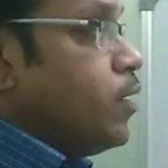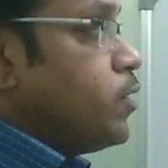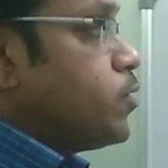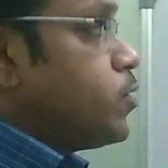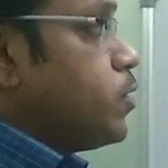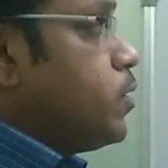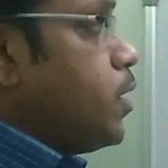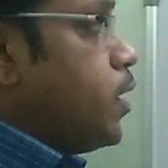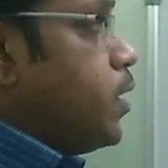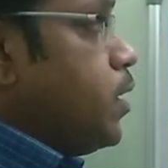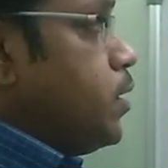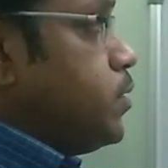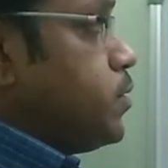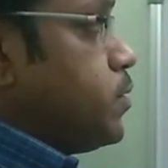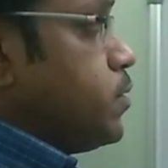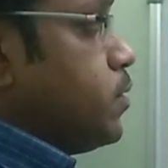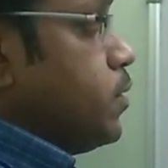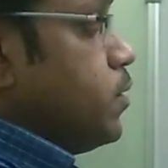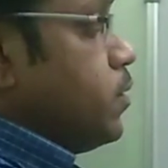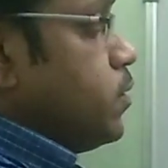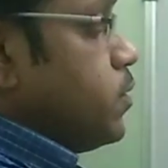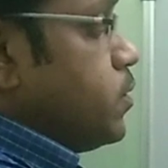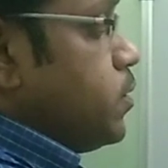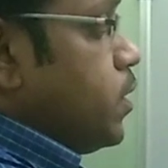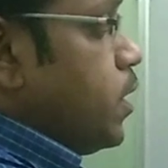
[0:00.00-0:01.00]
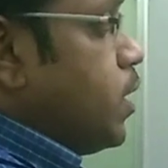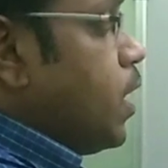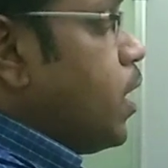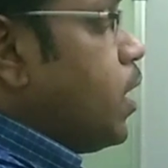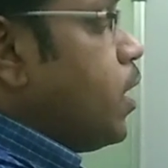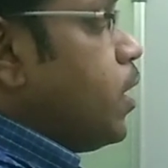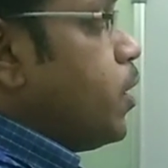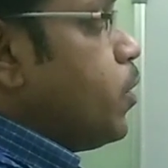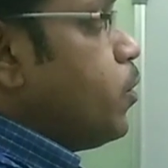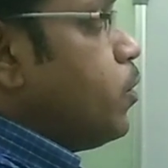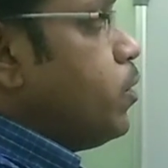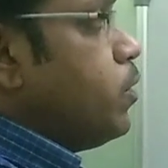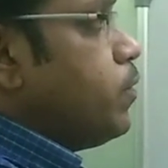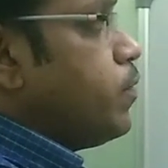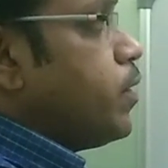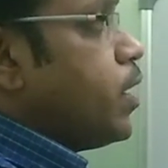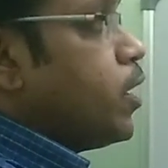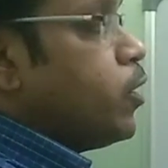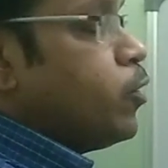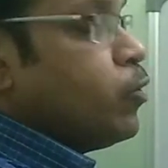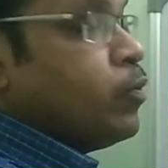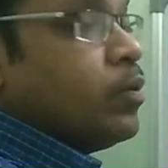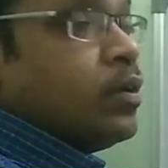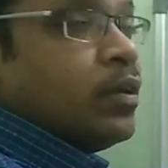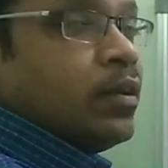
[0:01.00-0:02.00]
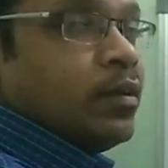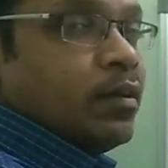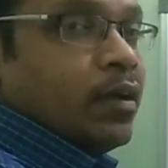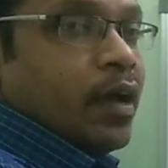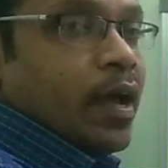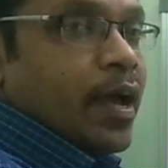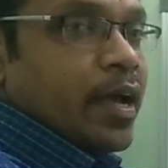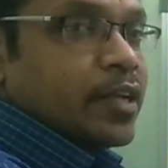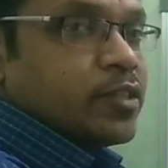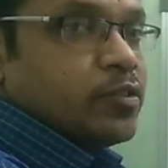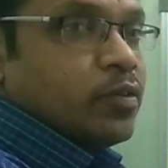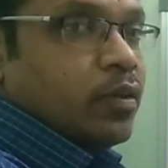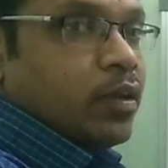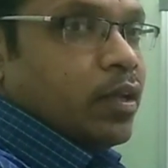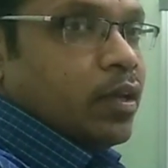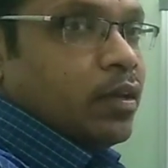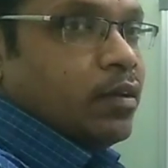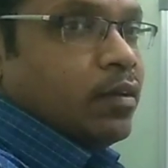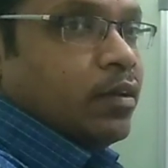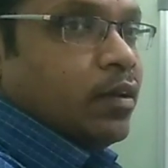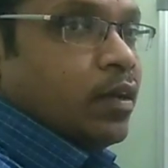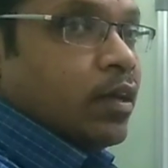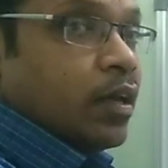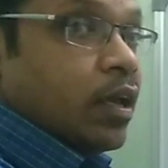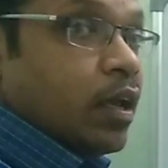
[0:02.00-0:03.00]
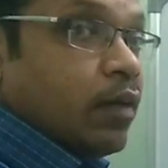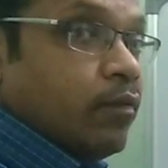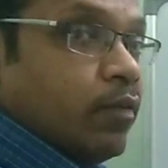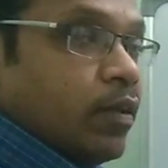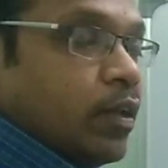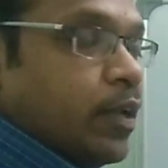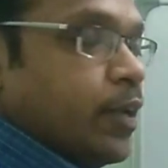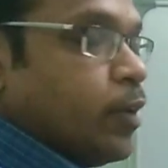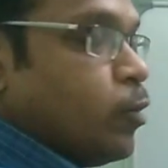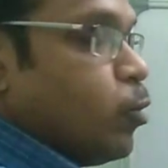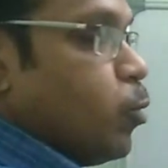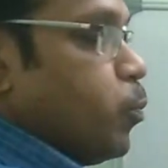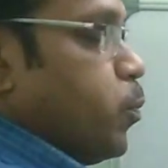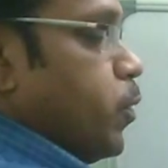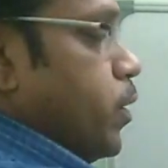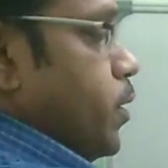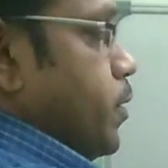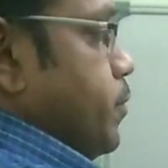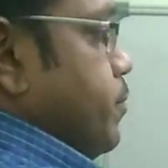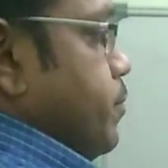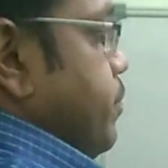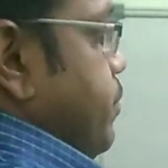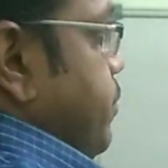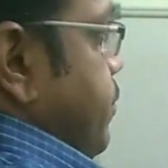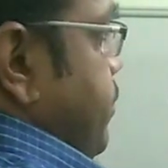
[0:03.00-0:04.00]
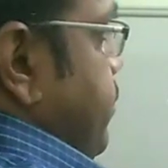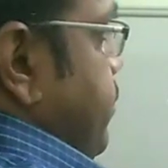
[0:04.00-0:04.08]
So that is Zener diode we are doing actually heavily doped.